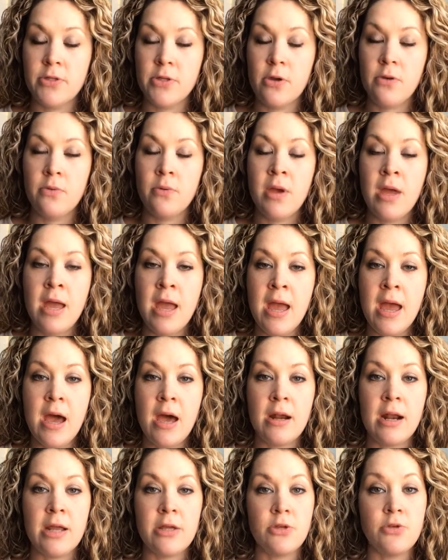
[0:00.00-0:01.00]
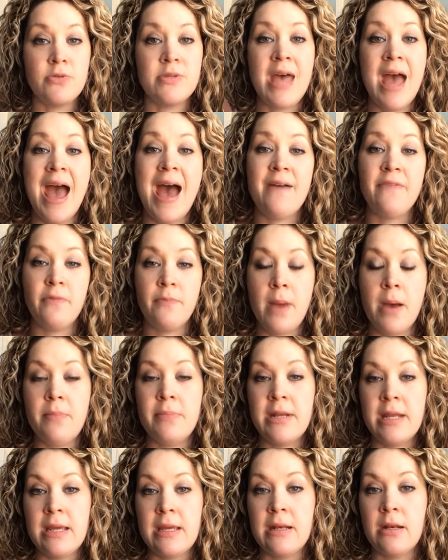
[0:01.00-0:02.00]
So, and I use half of my
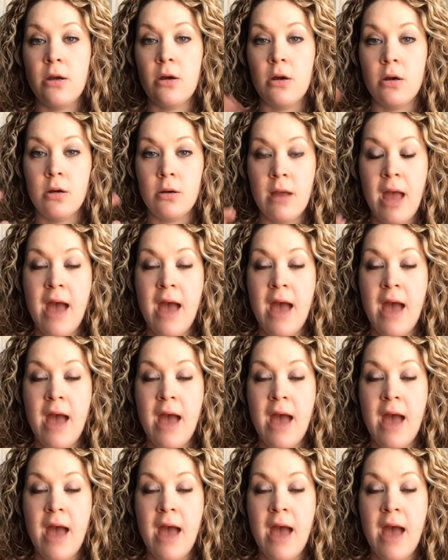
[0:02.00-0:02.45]
banana or